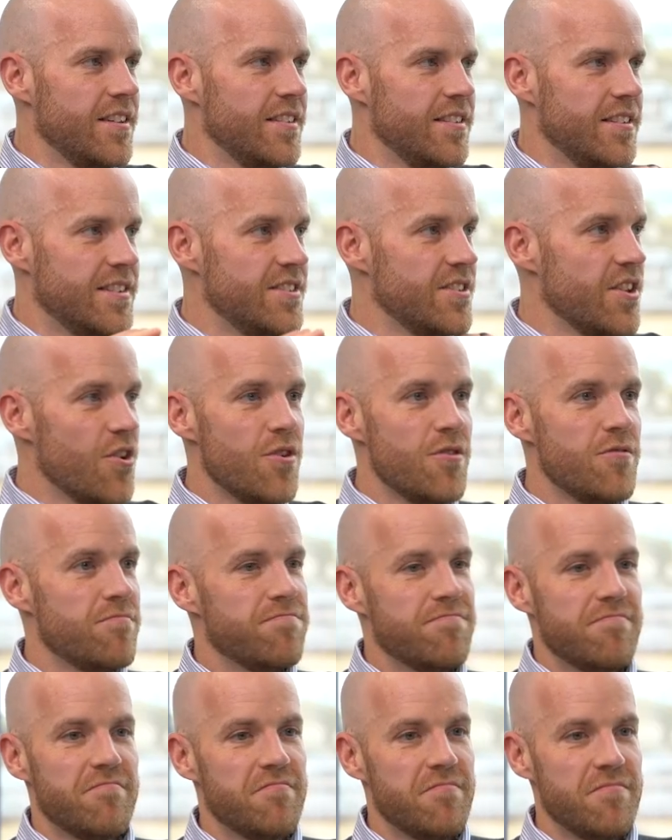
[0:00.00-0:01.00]
There's no
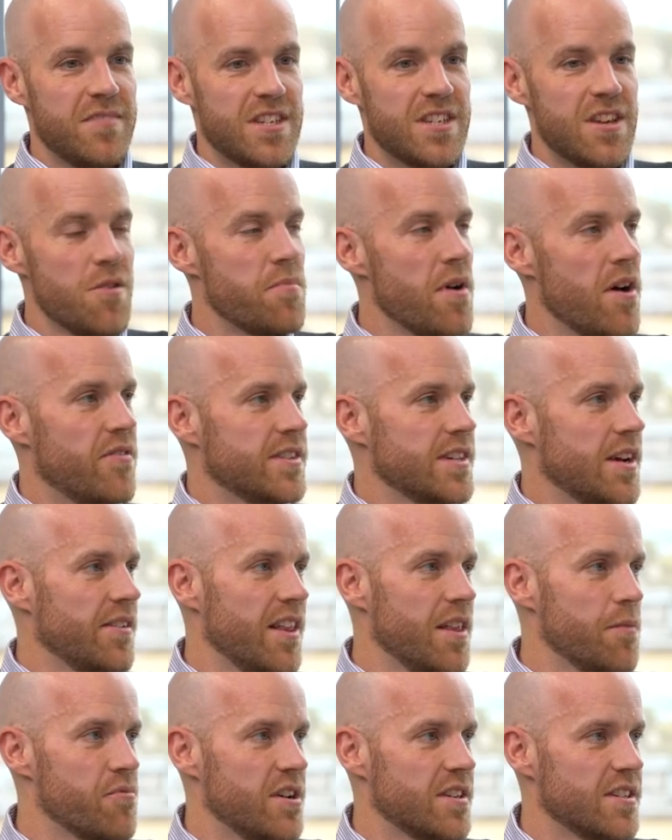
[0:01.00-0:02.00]
perfect time
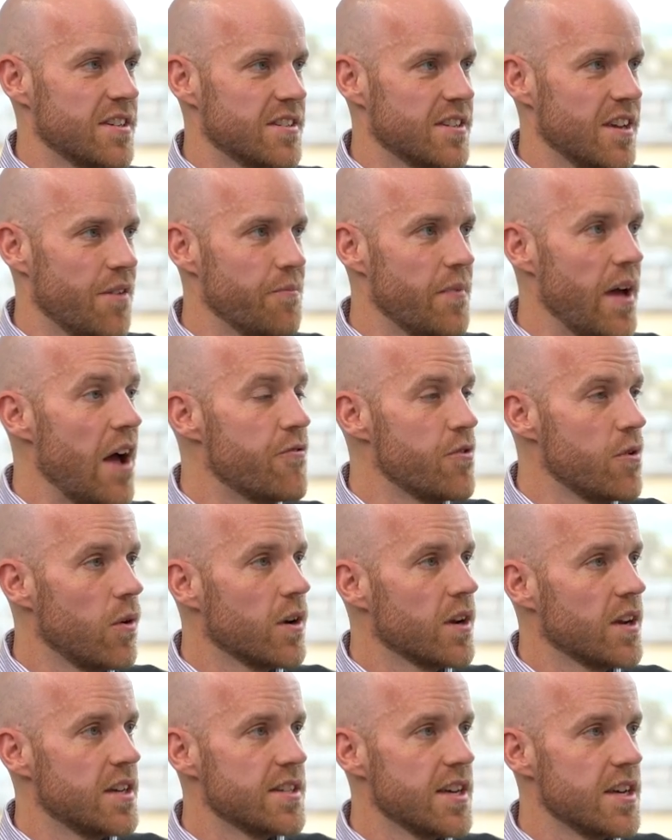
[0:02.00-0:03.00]
at the present. Every
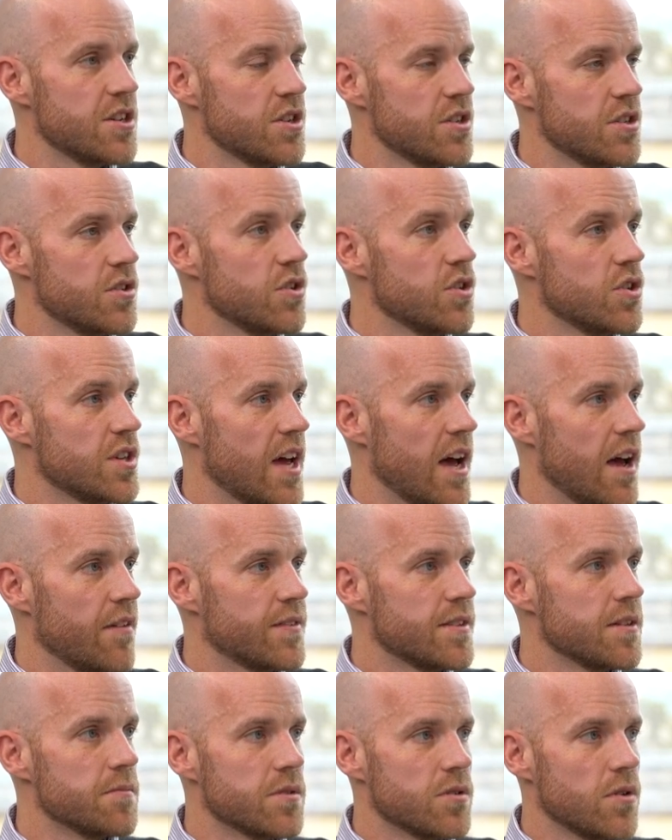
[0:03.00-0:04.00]
organization should
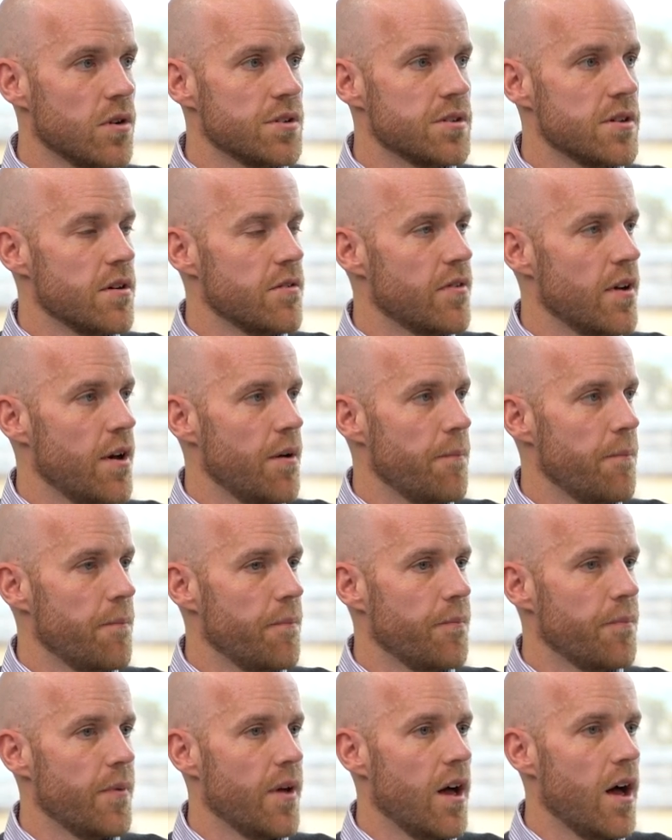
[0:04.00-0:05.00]
have some sort of
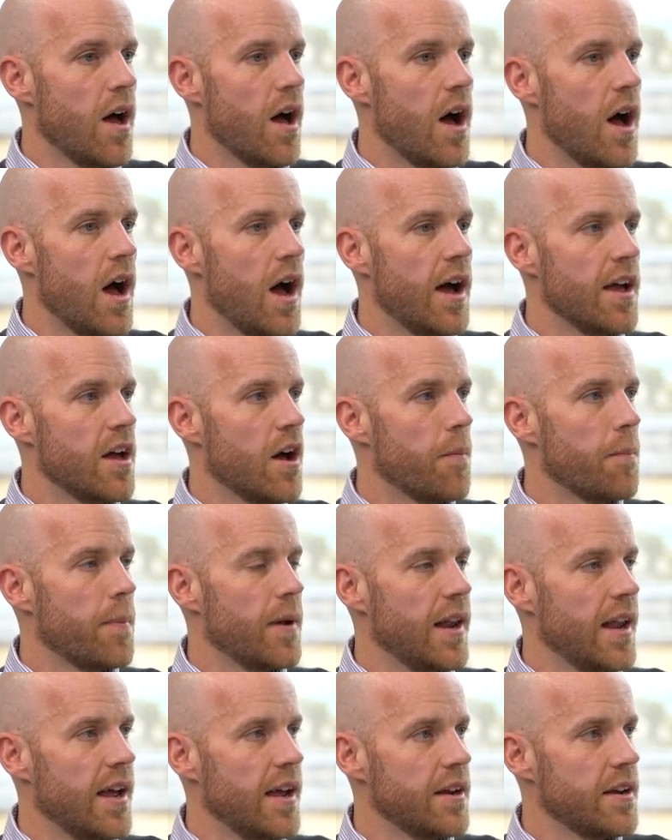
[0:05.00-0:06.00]
IR
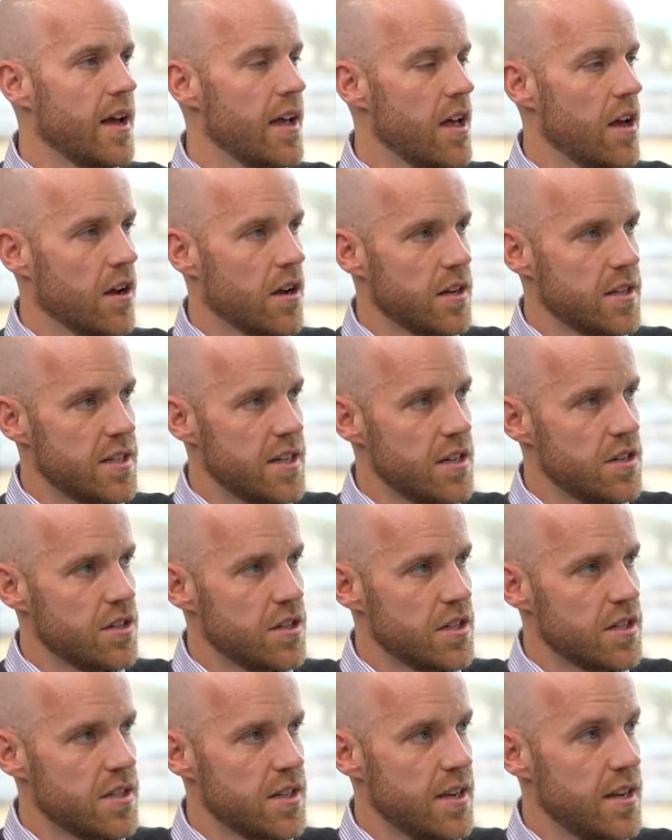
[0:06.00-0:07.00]
plan, IR
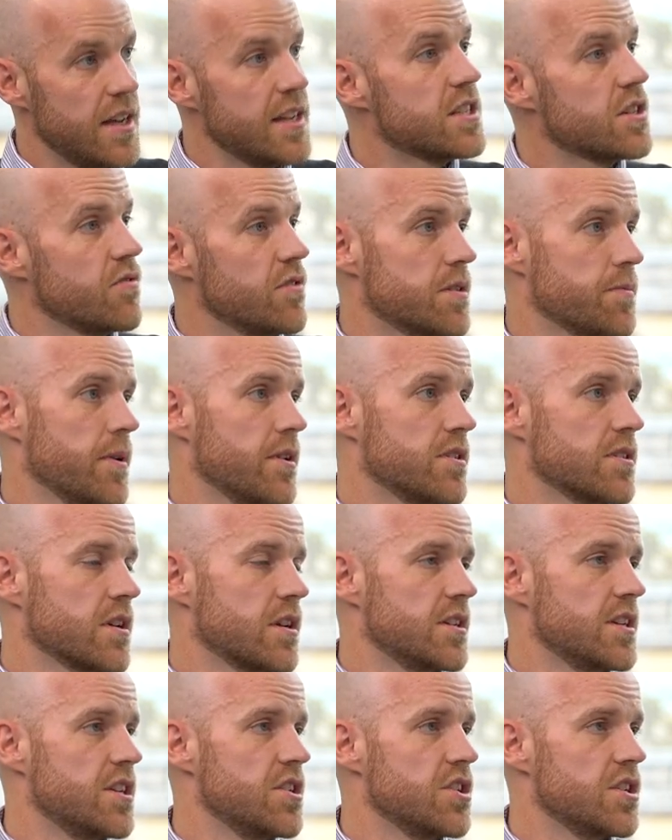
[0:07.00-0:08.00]
contingency, incident response
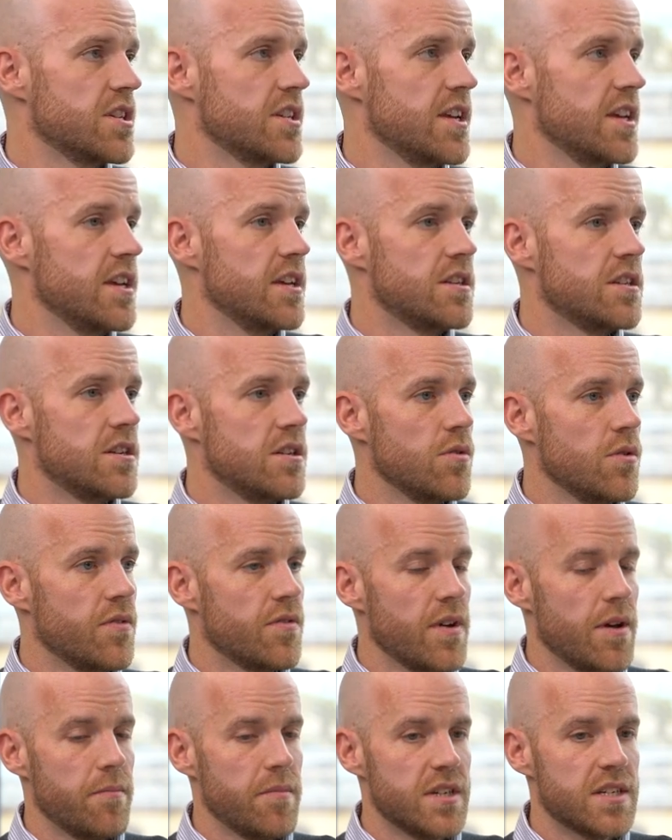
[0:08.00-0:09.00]
contingency to do with
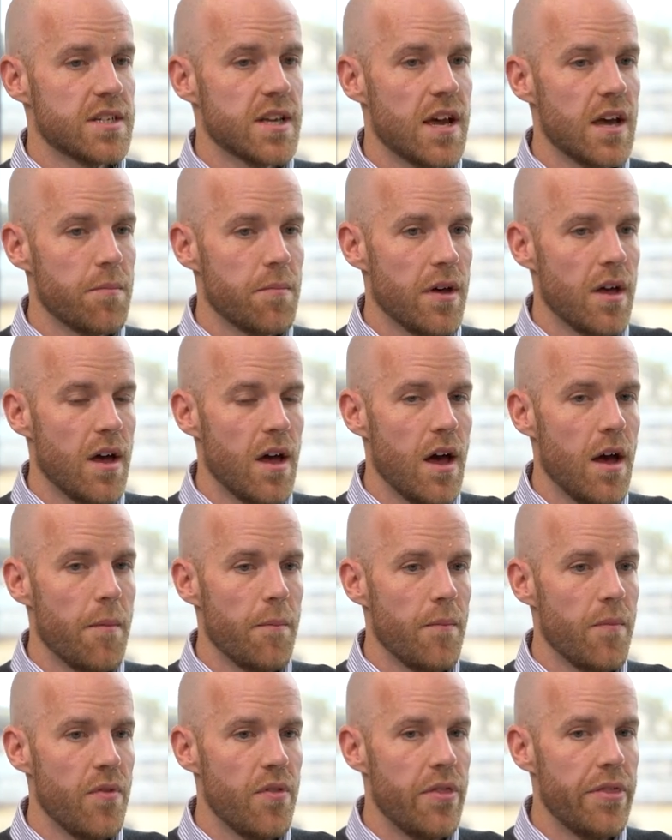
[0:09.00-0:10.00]

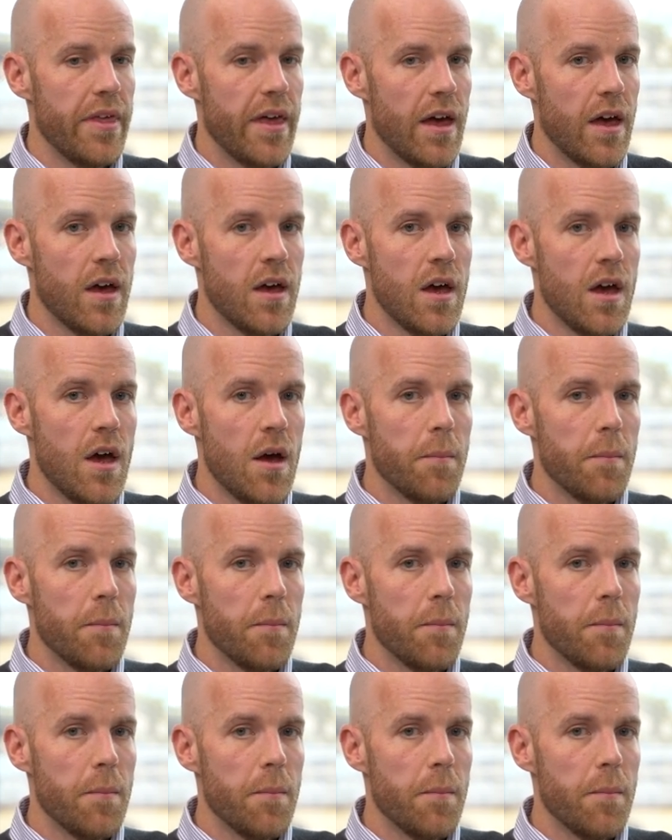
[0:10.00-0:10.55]
cyber there.